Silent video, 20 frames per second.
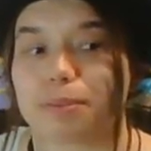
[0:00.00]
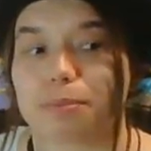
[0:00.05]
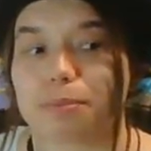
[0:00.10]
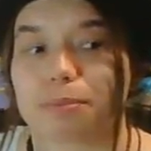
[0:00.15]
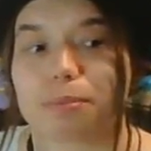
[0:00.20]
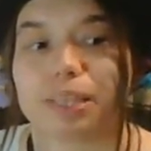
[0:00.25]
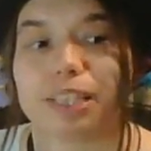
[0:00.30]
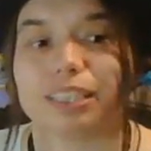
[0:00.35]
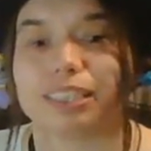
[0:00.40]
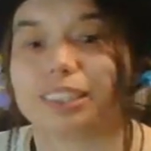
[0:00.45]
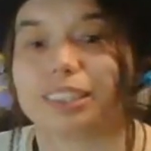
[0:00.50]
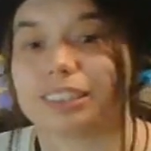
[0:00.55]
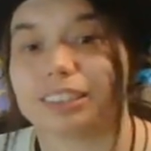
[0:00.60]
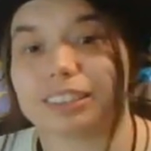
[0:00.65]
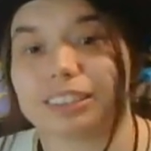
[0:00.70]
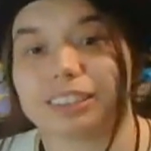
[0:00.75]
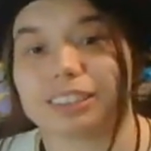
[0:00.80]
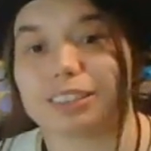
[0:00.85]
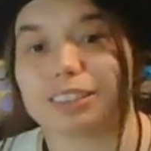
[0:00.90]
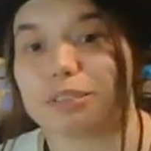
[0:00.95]

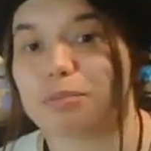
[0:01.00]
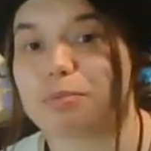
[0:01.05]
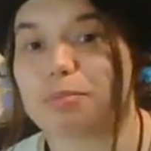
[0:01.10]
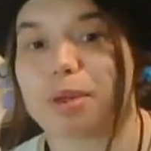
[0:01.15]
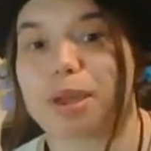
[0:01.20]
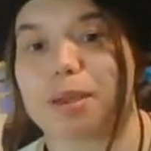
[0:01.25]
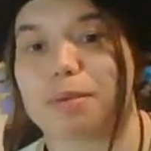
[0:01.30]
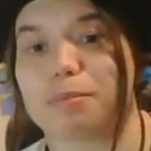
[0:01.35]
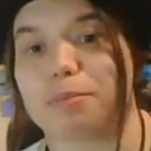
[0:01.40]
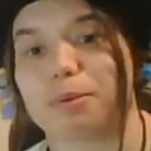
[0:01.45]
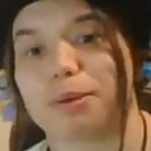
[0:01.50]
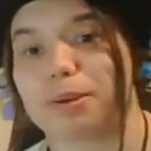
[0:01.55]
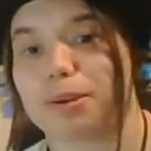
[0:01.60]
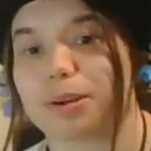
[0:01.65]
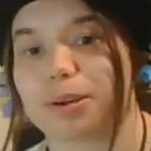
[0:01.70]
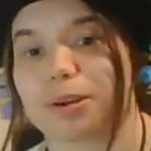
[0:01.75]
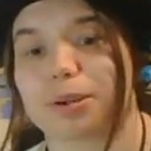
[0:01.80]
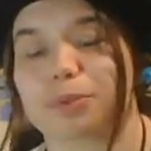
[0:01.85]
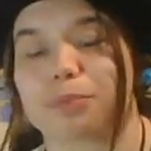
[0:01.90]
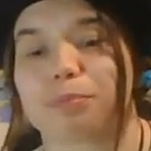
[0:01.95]
pieces of
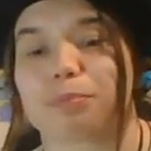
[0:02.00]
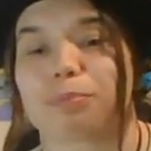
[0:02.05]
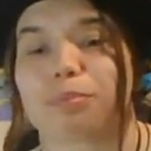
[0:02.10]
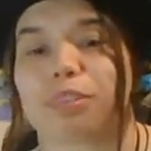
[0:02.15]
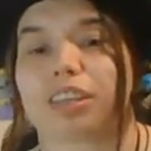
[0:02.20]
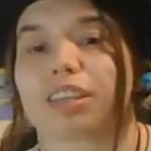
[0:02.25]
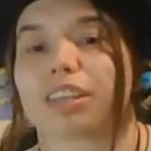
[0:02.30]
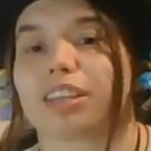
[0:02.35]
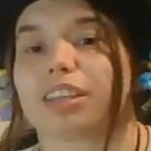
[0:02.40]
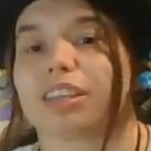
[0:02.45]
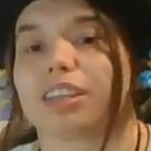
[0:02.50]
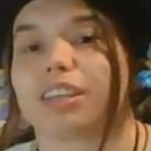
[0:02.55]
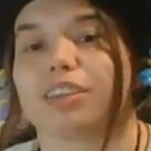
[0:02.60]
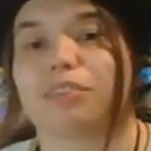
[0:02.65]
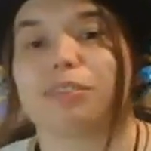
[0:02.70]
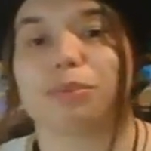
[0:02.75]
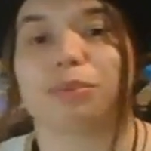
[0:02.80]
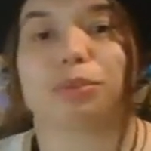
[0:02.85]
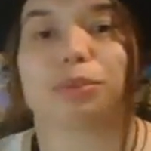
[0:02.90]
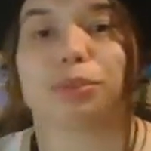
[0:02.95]
paper, give them